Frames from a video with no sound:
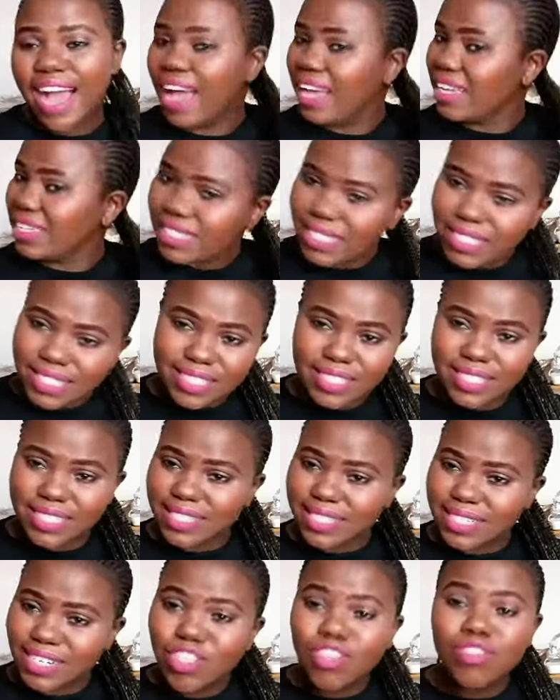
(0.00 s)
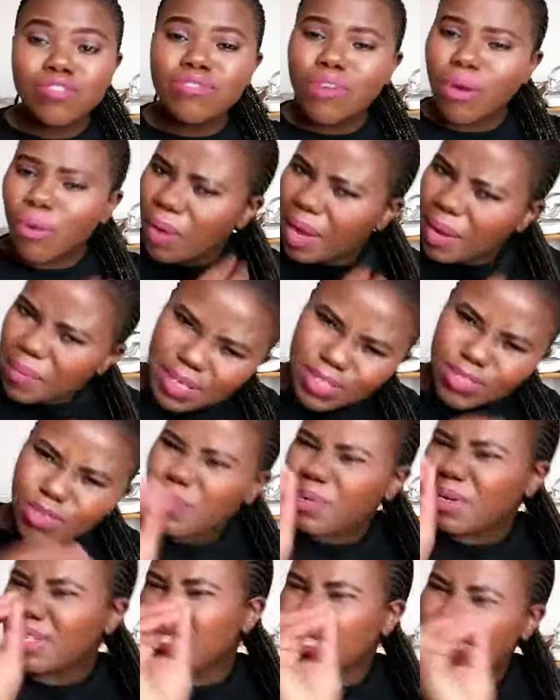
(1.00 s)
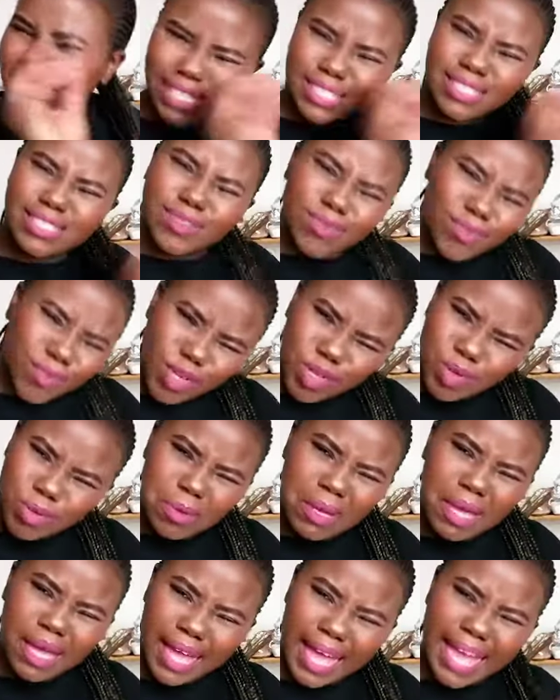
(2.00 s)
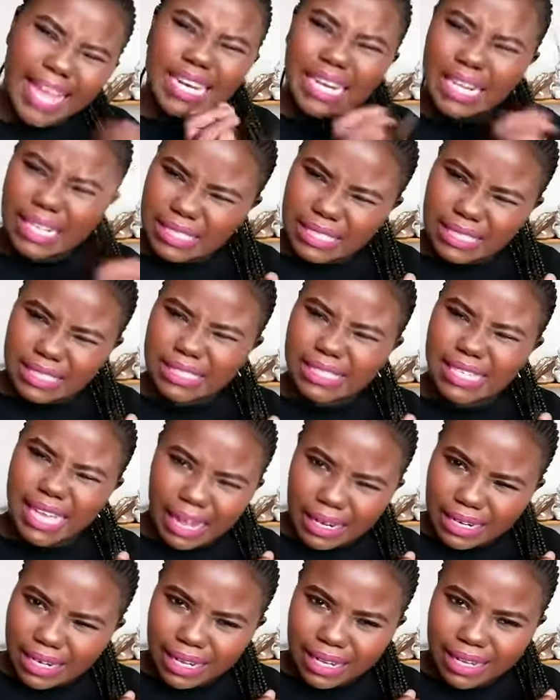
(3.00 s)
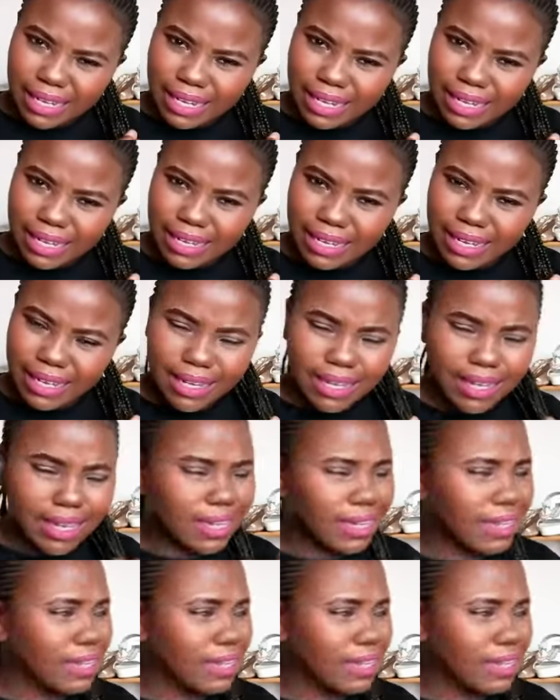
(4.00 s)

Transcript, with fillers: As you don't want me to press the charges for you, get at least, yeah? Uh.